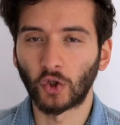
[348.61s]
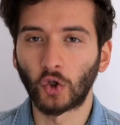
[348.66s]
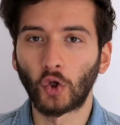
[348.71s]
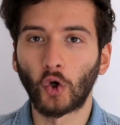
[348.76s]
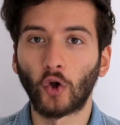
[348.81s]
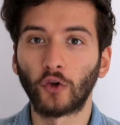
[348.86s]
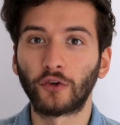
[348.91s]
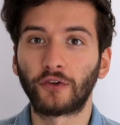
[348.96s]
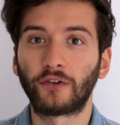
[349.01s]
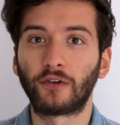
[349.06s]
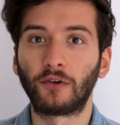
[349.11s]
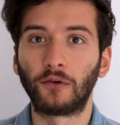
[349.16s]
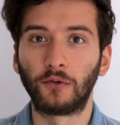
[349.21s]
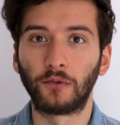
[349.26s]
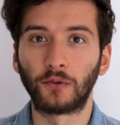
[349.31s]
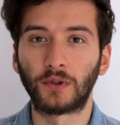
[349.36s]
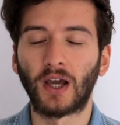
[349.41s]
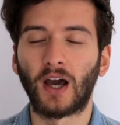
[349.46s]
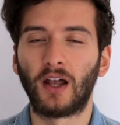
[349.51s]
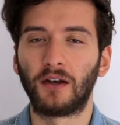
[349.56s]
God
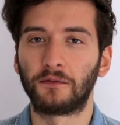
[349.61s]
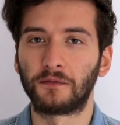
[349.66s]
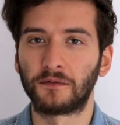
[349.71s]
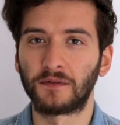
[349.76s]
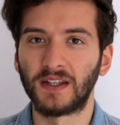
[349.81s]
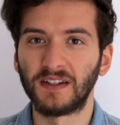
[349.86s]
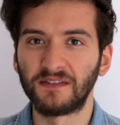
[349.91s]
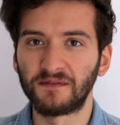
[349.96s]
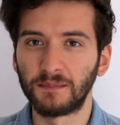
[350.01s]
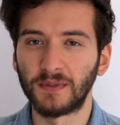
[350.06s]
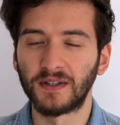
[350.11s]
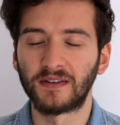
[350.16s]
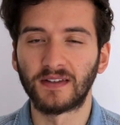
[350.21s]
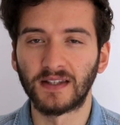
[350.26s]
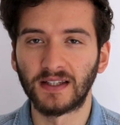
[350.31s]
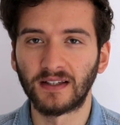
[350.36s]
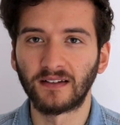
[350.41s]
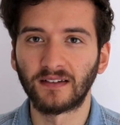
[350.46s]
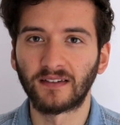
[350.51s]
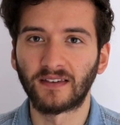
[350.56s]
to kind of give me
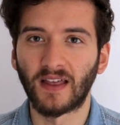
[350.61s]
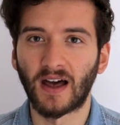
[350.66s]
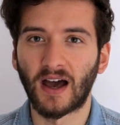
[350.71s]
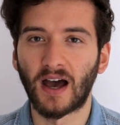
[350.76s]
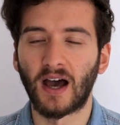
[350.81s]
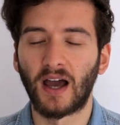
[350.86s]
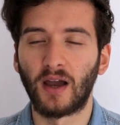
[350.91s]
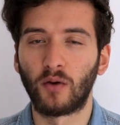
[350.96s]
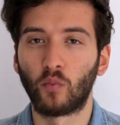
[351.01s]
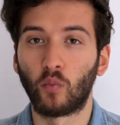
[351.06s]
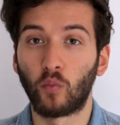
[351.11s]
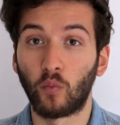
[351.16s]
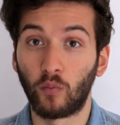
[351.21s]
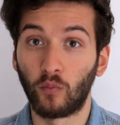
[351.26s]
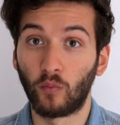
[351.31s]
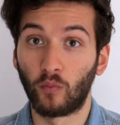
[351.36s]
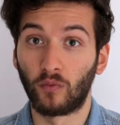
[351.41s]
things that I